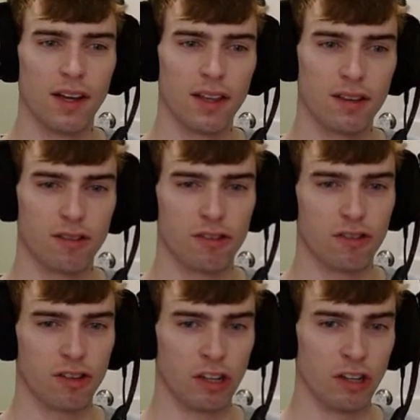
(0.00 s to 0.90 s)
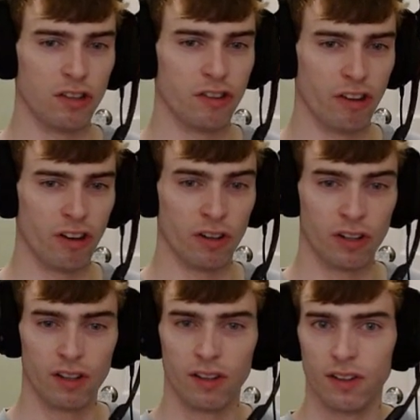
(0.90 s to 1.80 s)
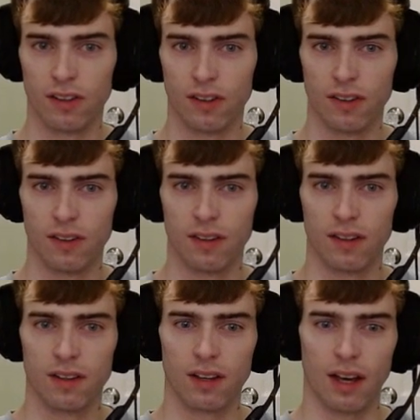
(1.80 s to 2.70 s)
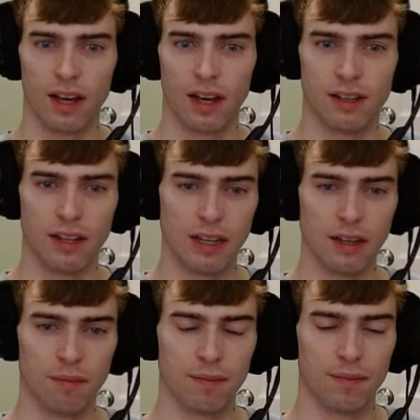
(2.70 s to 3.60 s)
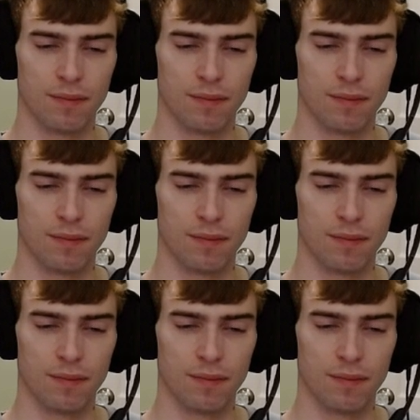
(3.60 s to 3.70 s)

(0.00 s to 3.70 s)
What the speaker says: This is just a good song. God damn.